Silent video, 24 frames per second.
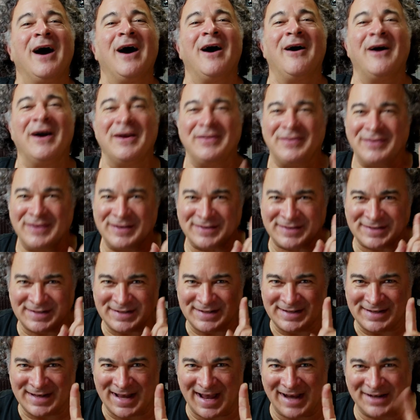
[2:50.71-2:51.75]
All right, this
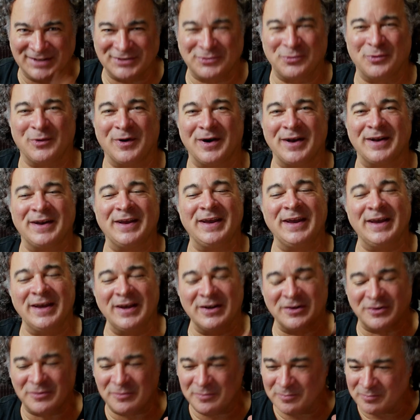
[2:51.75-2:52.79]
next one
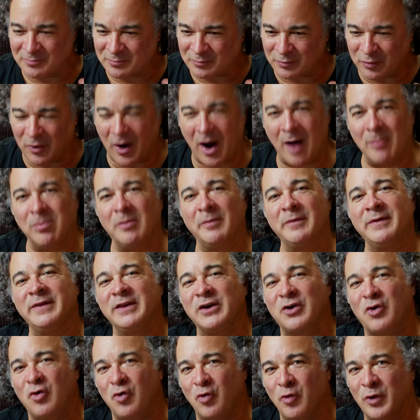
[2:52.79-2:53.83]
is probably
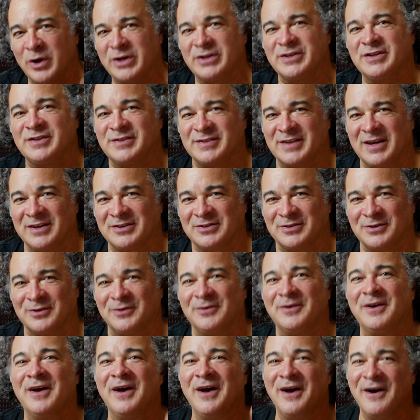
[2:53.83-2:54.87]
the
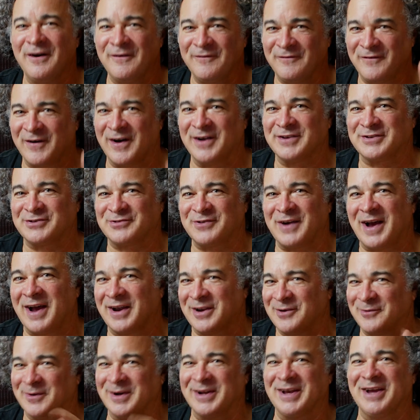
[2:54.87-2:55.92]
quintessential fuzz
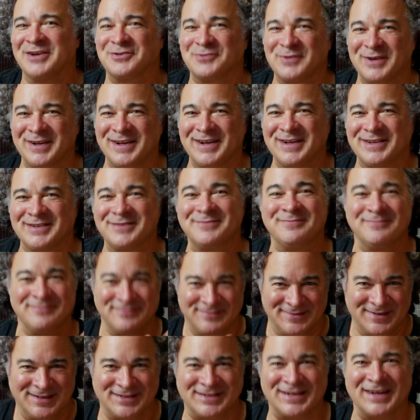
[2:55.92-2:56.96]
track. You want to guess what it is?
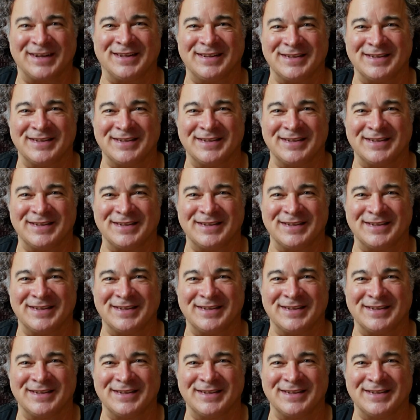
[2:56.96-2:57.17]
Let's take a